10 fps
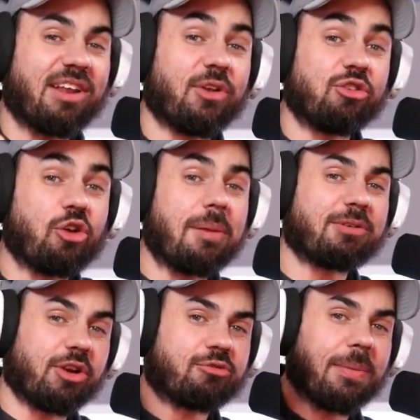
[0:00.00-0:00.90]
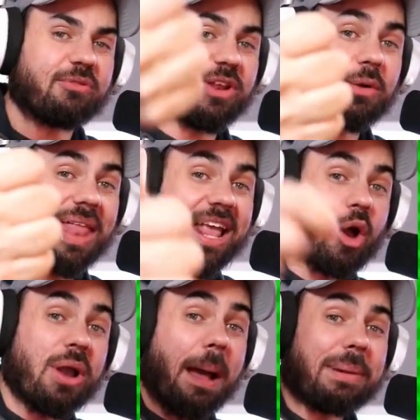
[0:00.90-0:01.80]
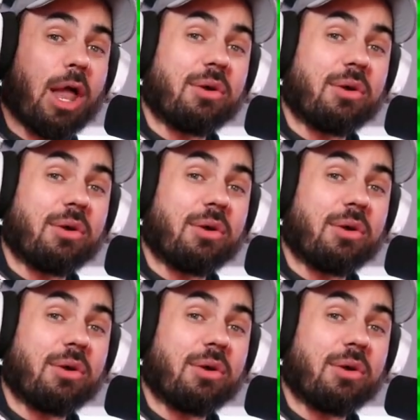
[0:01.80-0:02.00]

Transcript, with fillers: If you enjoyed it, be sure to drop this video a like. Go down below